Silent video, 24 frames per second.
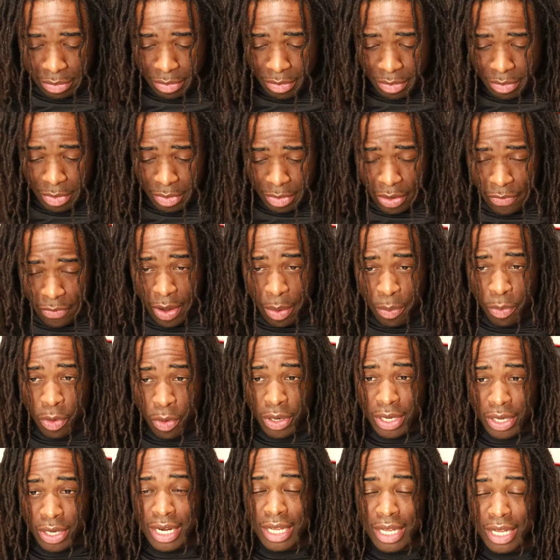If I'm
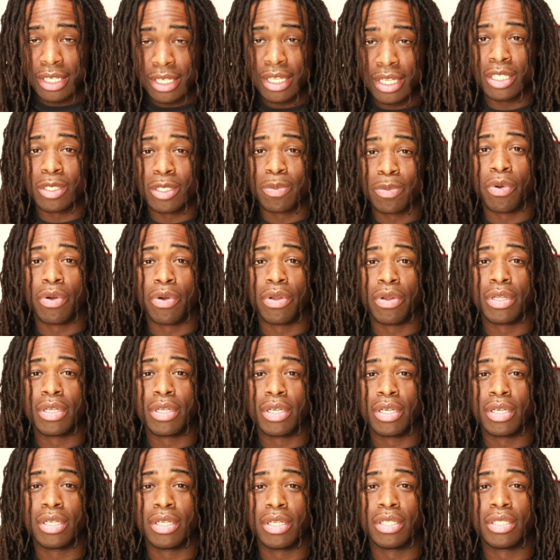working at Dick's Sporting
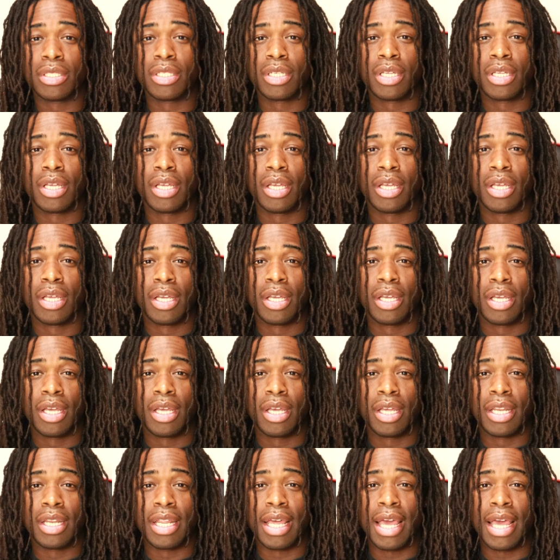Goods
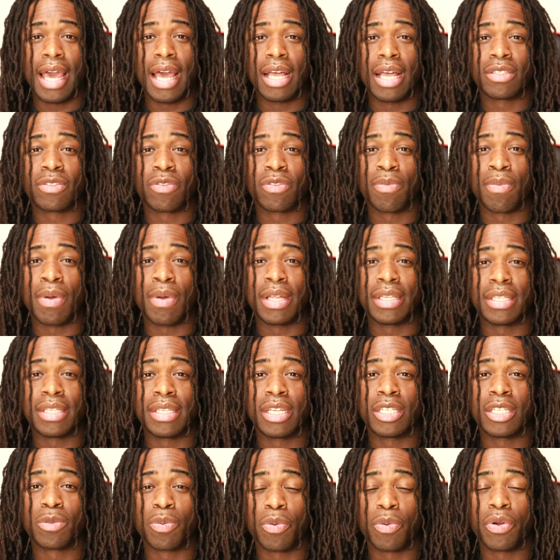and they ask for my Dick's
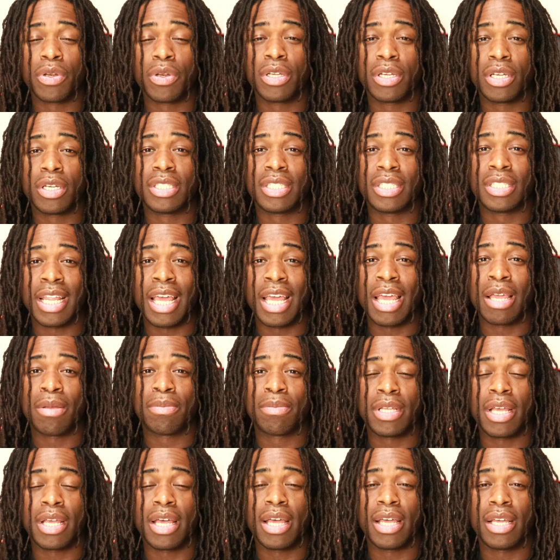Sporting Goods name
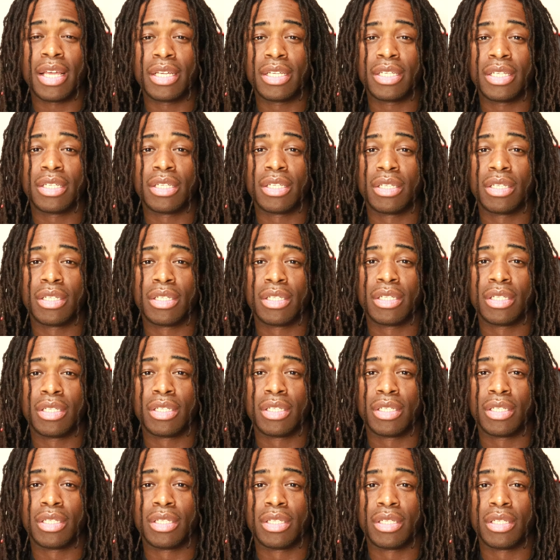tag,
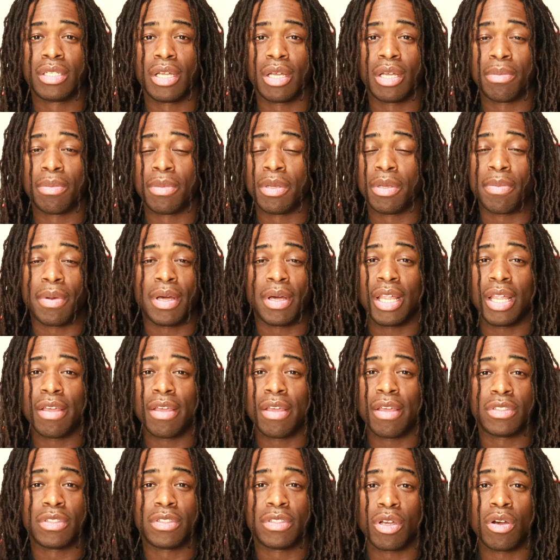I mean, my life
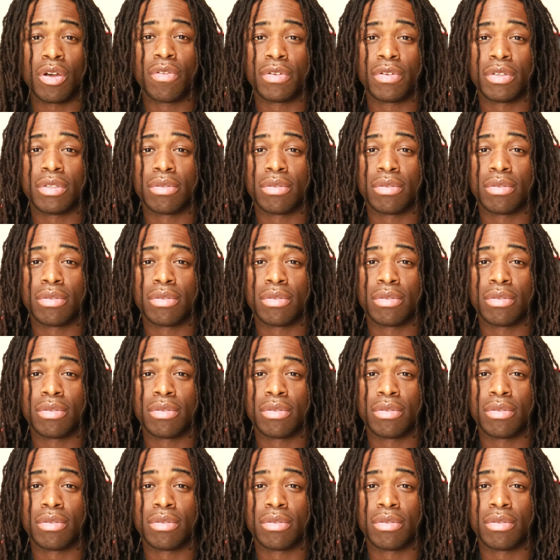is over.